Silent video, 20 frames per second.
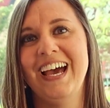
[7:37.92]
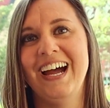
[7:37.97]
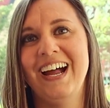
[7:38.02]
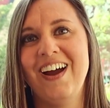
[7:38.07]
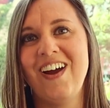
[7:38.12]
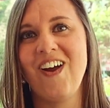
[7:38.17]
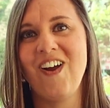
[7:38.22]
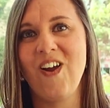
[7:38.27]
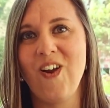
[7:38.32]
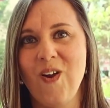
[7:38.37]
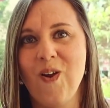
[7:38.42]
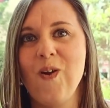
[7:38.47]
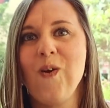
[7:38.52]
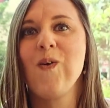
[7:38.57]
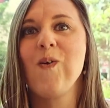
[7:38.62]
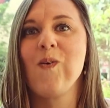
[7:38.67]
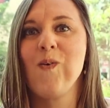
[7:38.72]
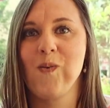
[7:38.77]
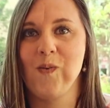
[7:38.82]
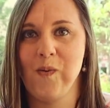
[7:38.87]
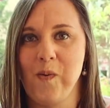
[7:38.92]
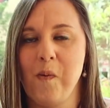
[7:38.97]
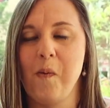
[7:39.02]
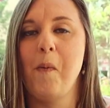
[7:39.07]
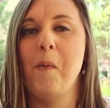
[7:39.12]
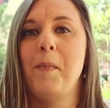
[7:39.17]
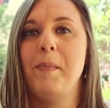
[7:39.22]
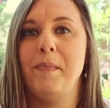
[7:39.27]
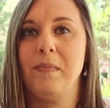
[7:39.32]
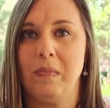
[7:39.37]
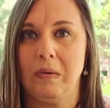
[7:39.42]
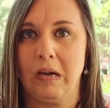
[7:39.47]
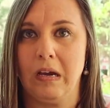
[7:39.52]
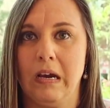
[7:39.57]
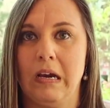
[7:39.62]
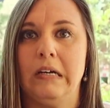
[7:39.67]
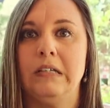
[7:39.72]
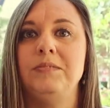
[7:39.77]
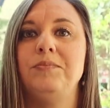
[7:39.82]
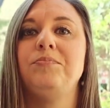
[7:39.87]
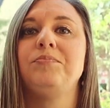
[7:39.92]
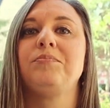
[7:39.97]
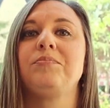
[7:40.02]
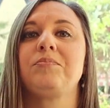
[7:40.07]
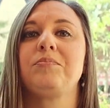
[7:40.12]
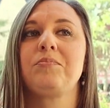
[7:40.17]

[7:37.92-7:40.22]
yeah. remember our message is chill.